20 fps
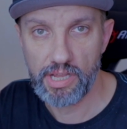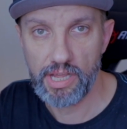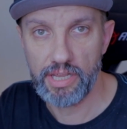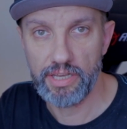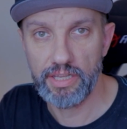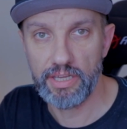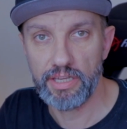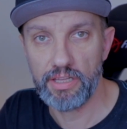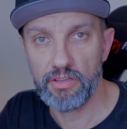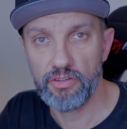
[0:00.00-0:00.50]
and
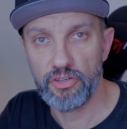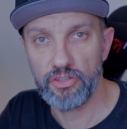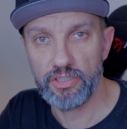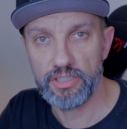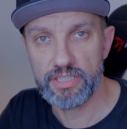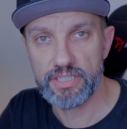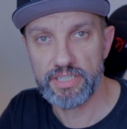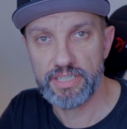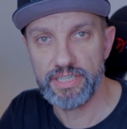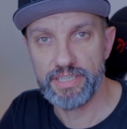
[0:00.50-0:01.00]
I already
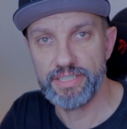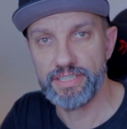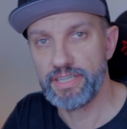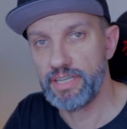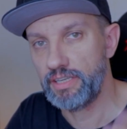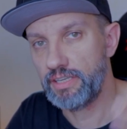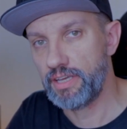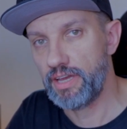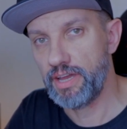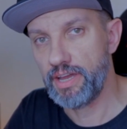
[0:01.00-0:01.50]
see
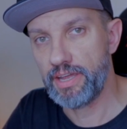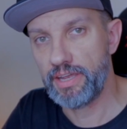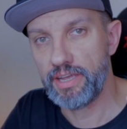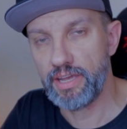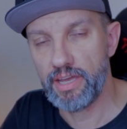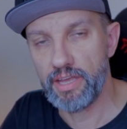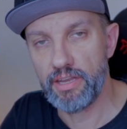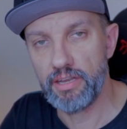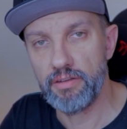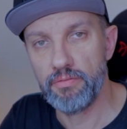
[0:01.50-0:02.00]
that I
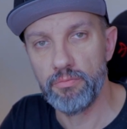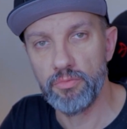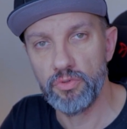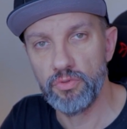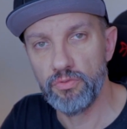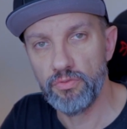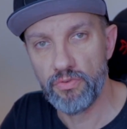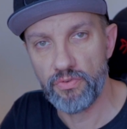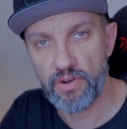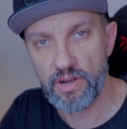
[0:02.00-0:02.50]
can
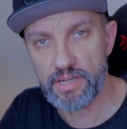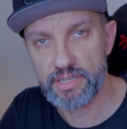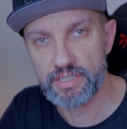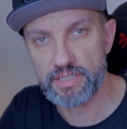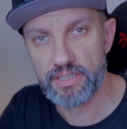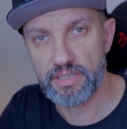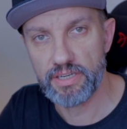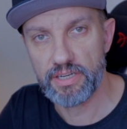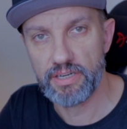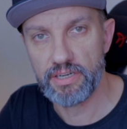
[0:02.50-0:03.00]
move
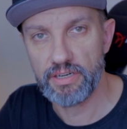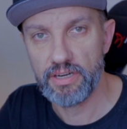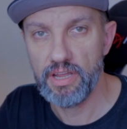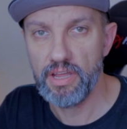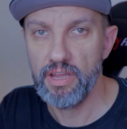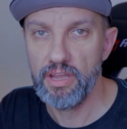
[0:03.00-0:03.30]
faster,